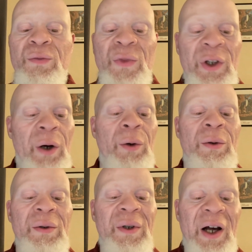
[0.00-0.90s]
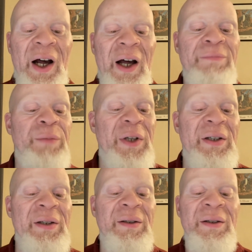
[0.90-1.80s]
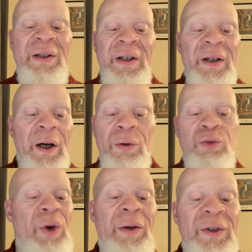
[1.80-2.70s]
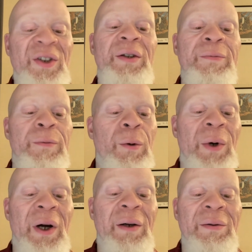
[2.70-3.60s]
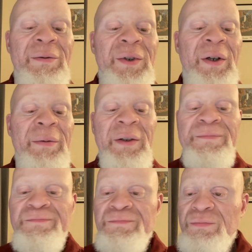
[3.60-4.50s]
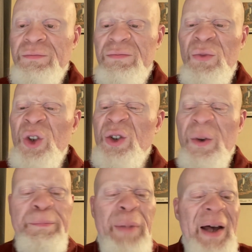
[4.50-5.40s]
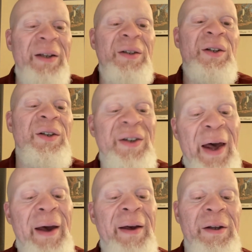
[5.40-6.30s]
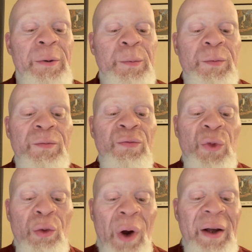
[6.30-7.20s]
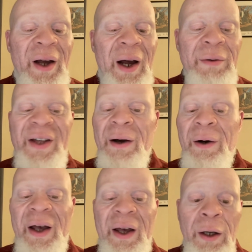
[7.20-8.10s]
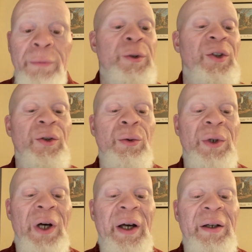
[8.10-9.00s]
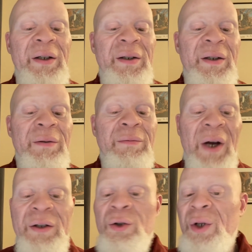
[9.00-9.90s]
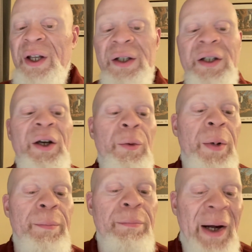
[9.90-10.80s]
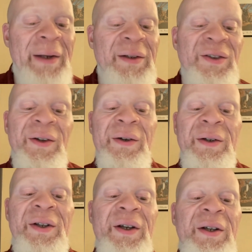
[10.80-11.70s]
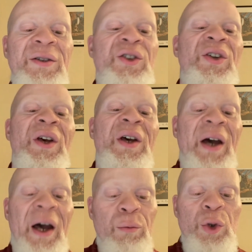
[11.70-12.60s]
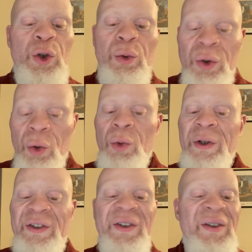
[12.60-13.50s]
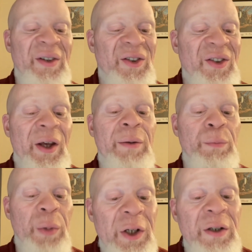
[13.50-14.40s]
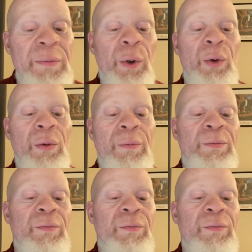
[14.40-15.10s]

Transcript: yo, I've been around the scene for a while. You know what I mean? So back in the day, right, I was out every single night, right? You'd hit the open mic circuits and you would always see the same people